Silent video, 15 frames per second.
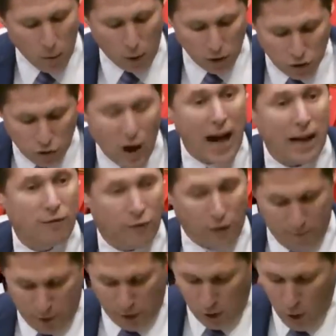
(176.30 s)
dragged
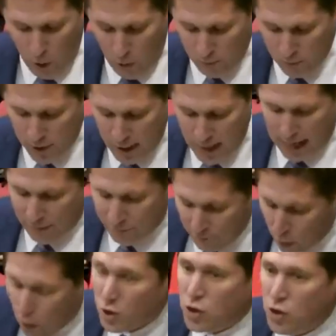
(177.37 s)
from their homes and
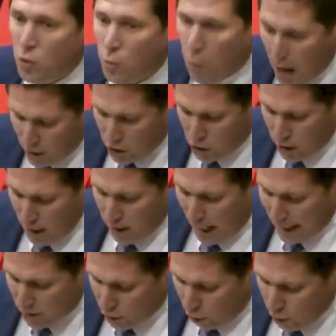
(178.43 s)
forced to watch
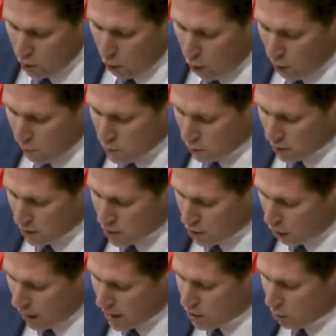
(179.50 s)
as those homes were
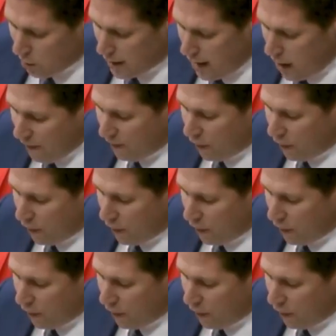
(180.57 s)
destroyed to allow for